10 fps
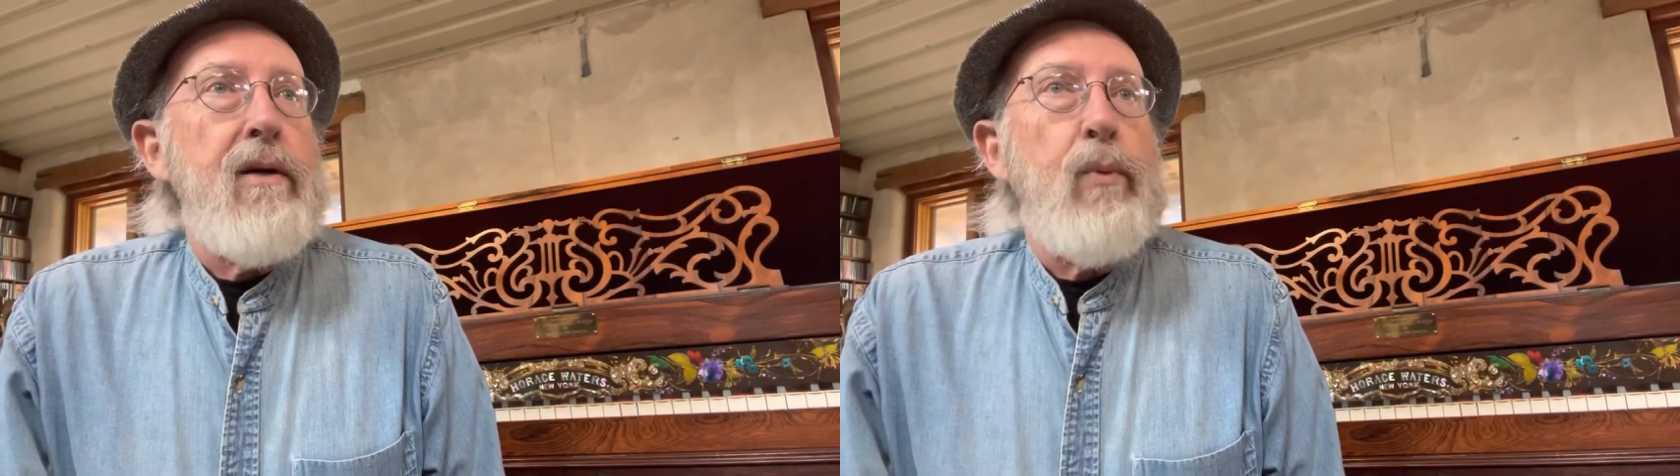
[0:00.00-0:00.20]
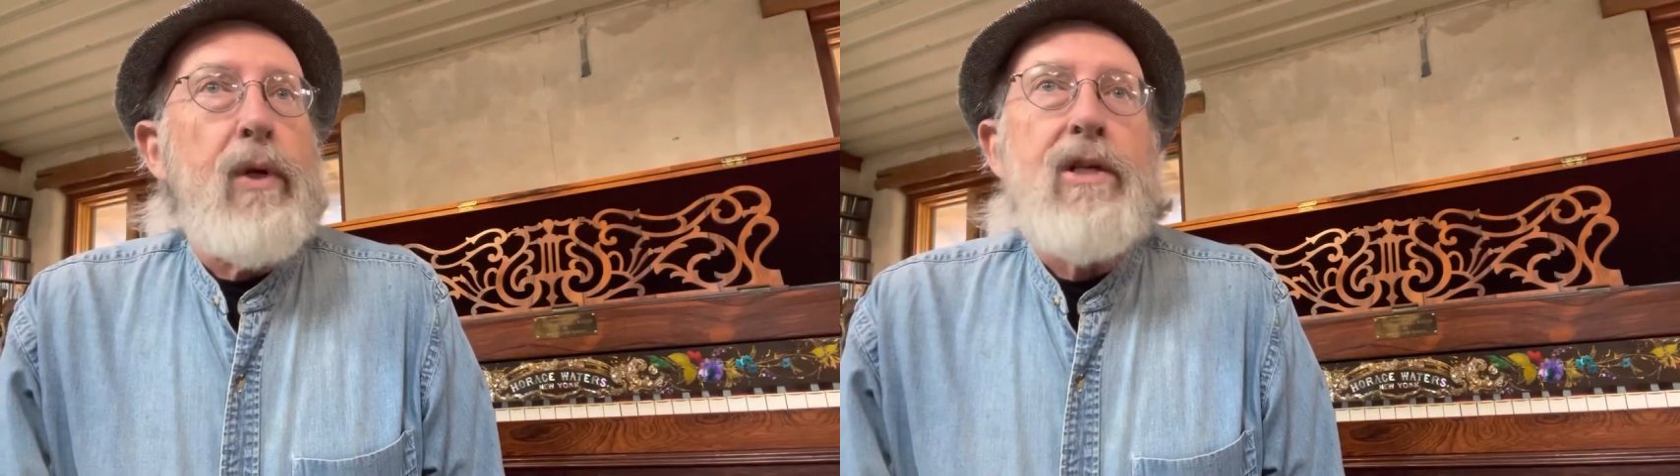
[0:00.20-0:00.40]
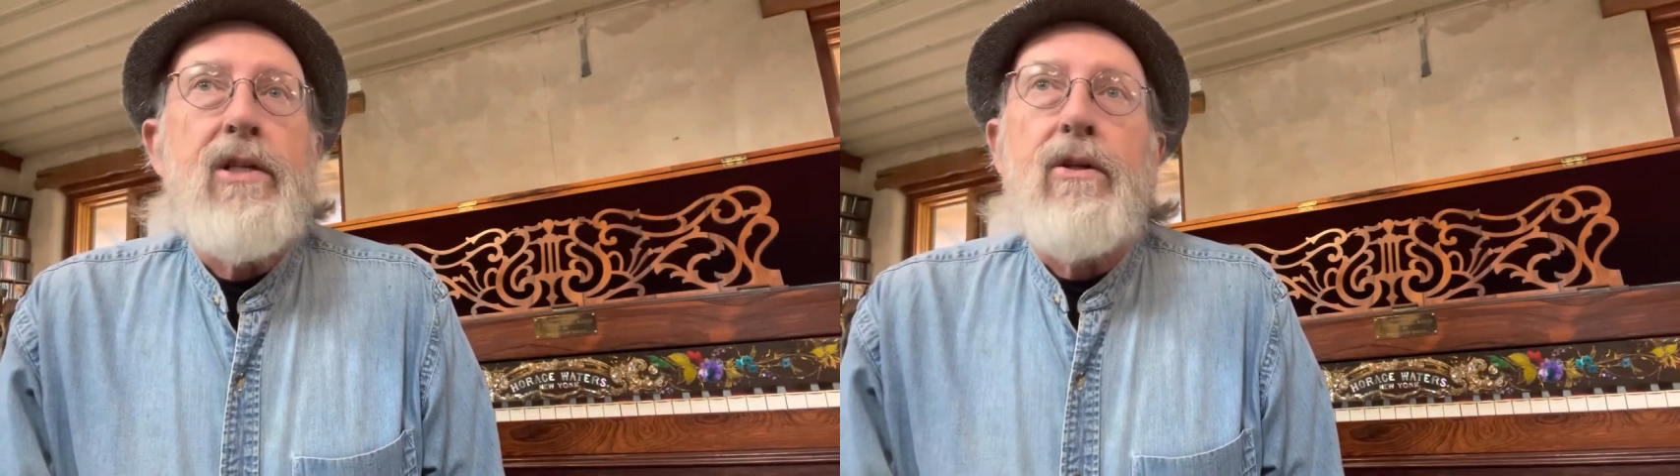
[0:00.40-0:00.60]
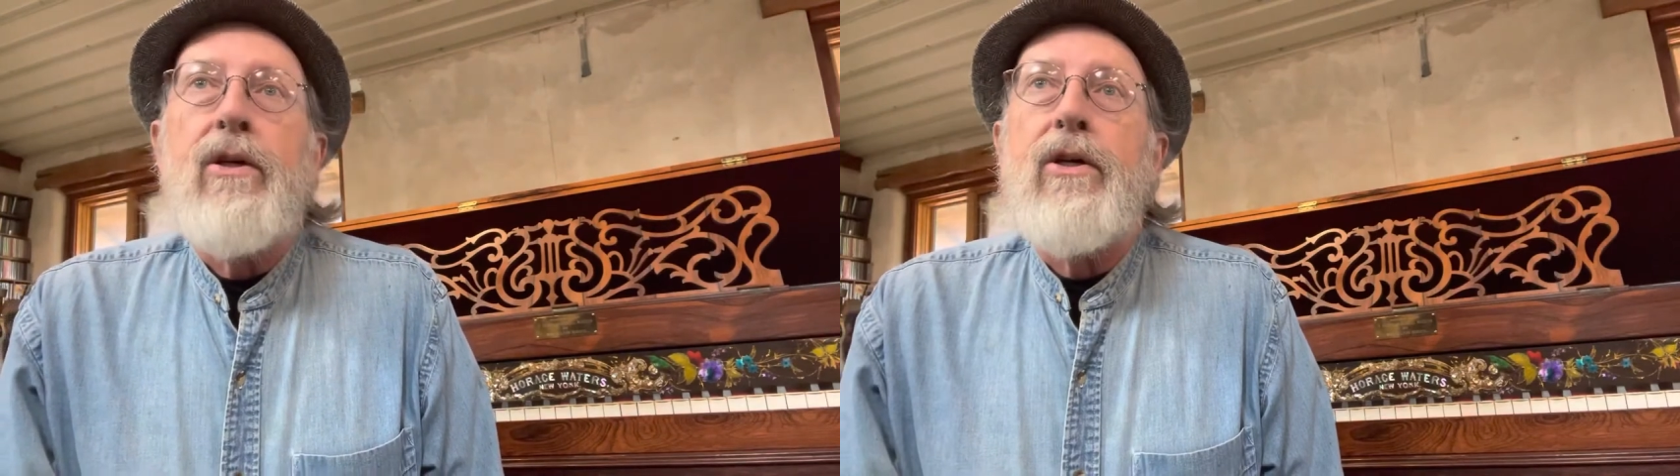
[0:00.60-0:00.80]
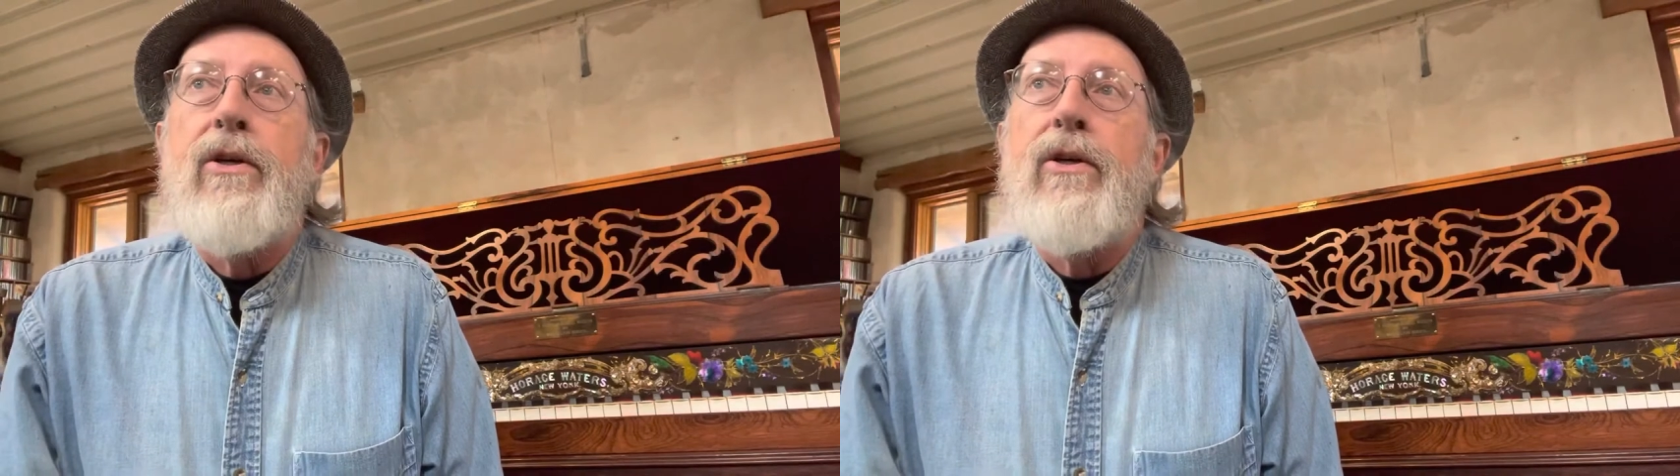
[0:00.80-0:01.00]
we still
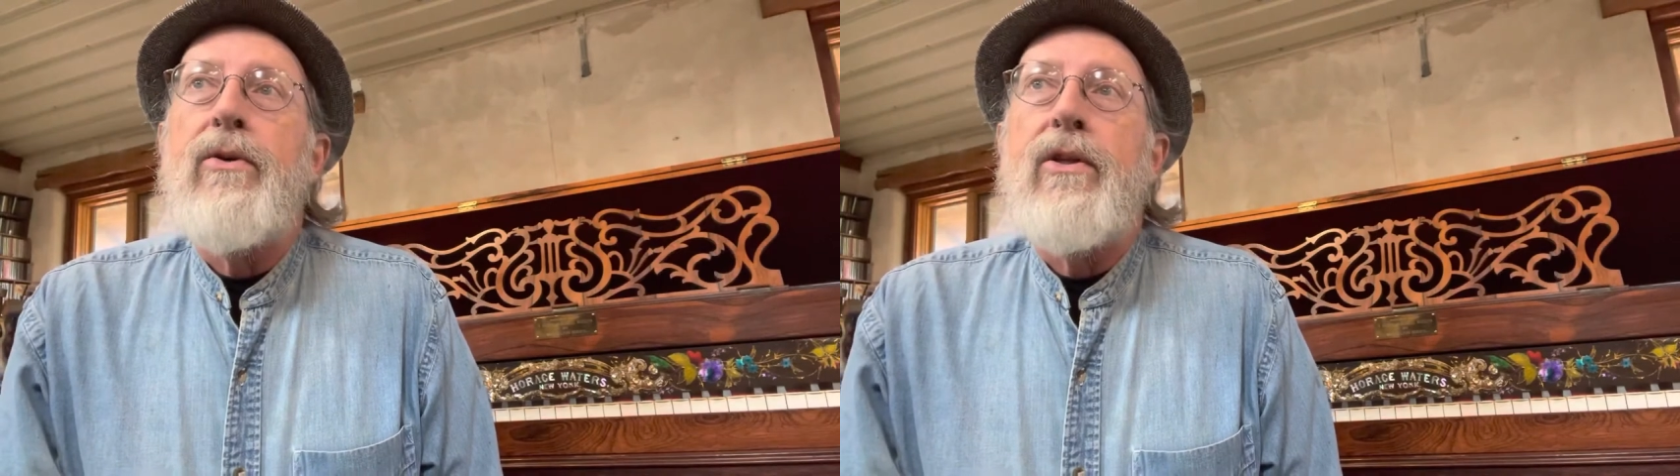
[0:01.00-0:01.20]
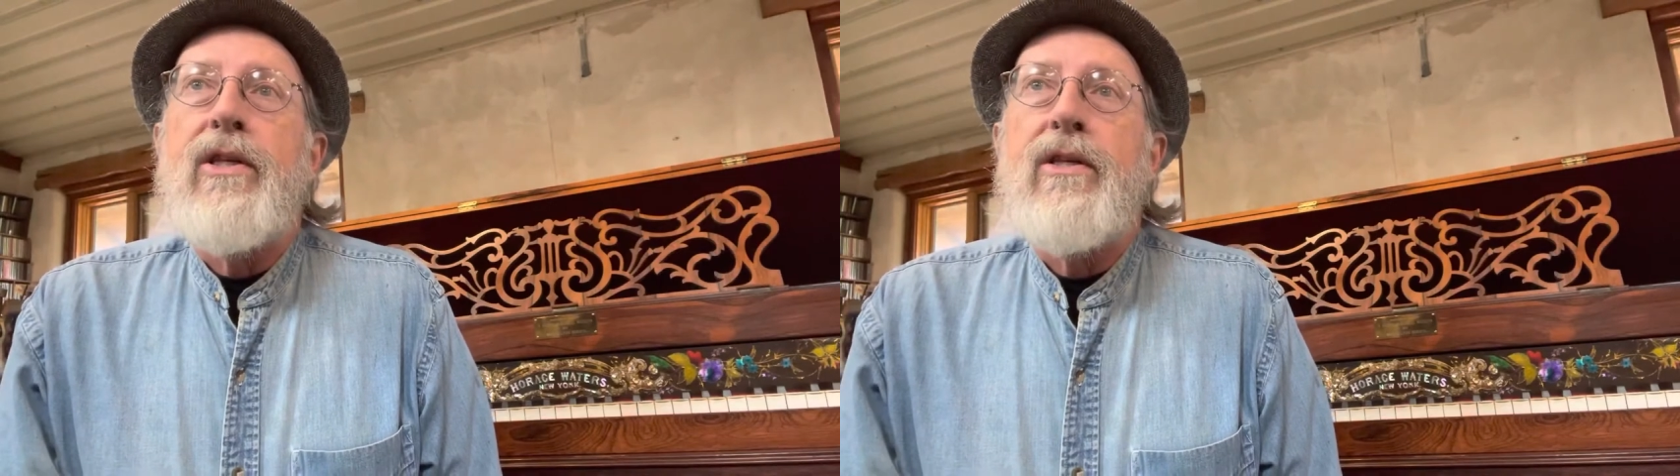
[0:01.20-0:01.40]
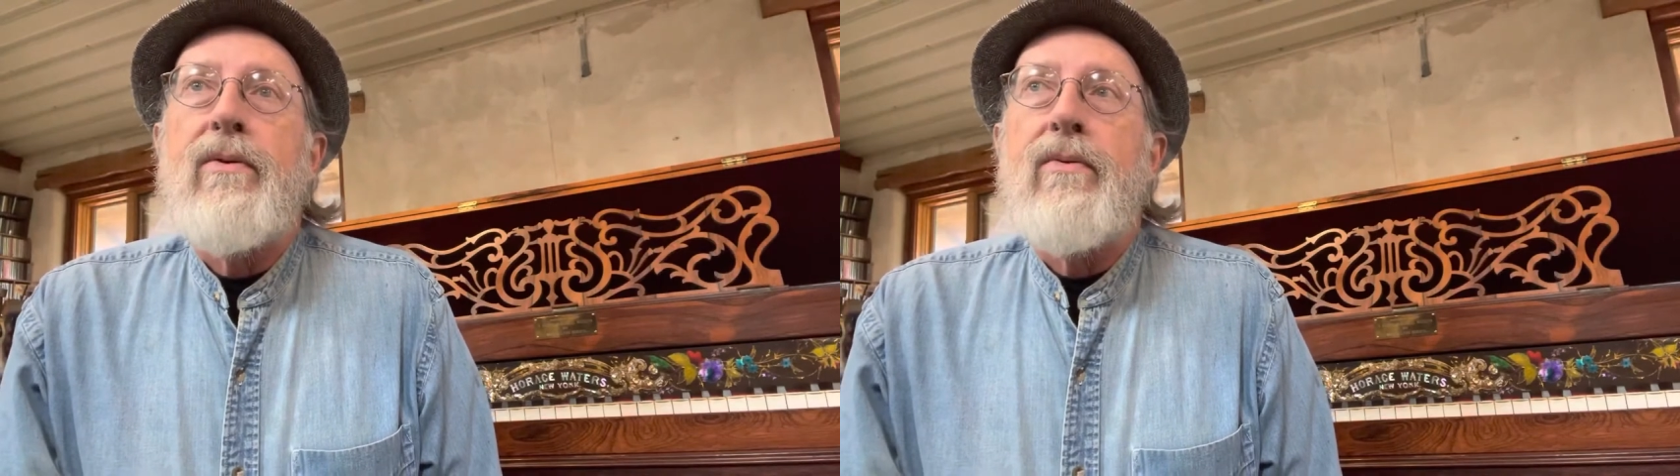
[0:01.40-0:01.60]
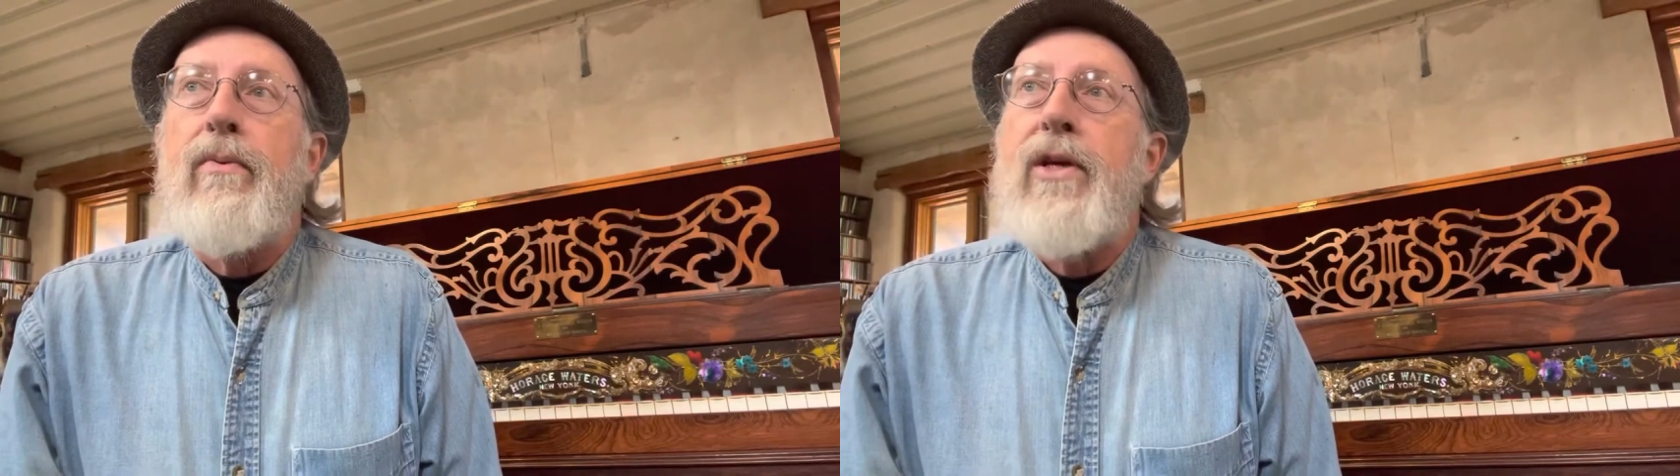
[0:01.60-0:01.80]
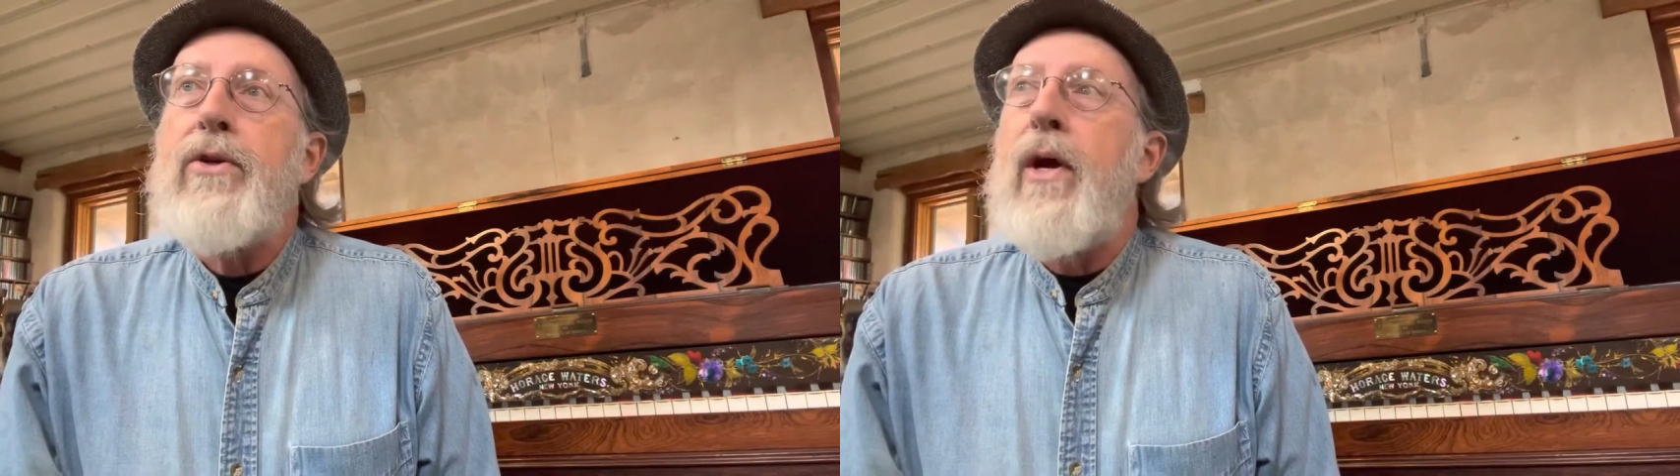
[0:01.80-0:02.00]
could do this
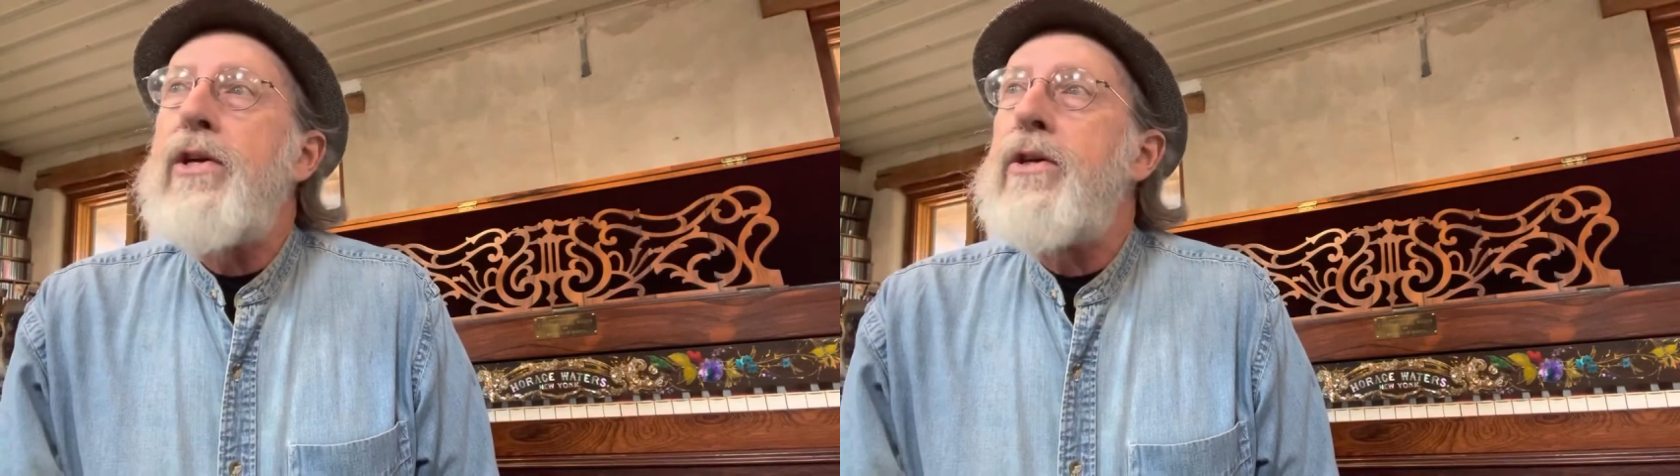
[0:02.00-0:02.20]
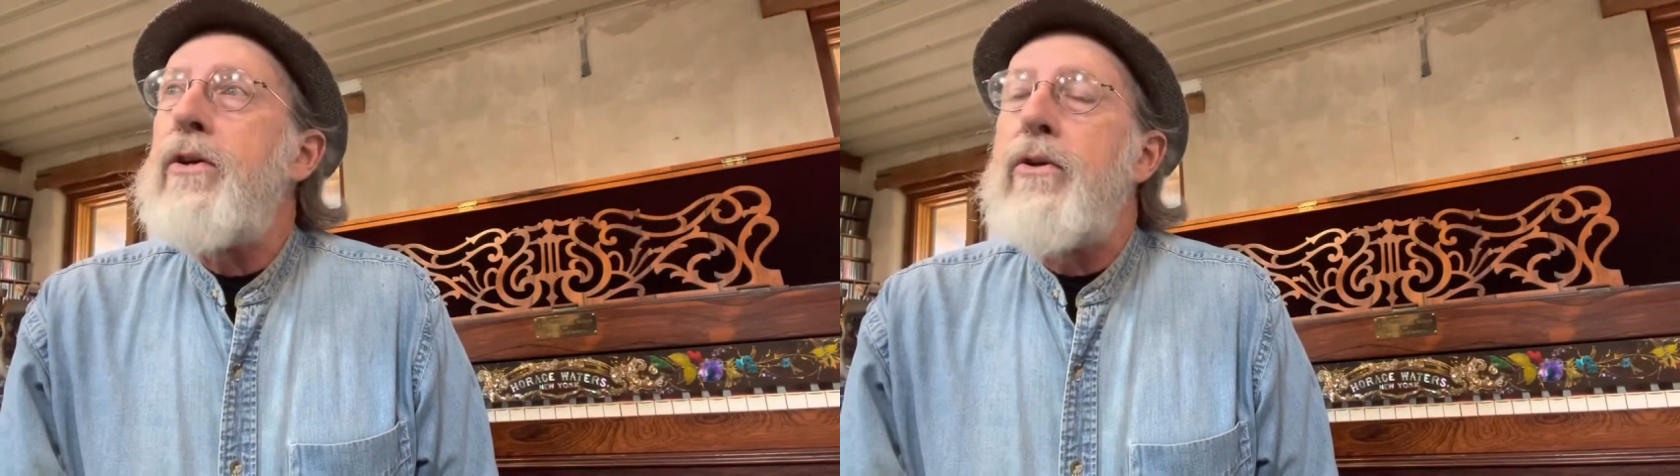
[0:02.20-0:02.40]
restoration.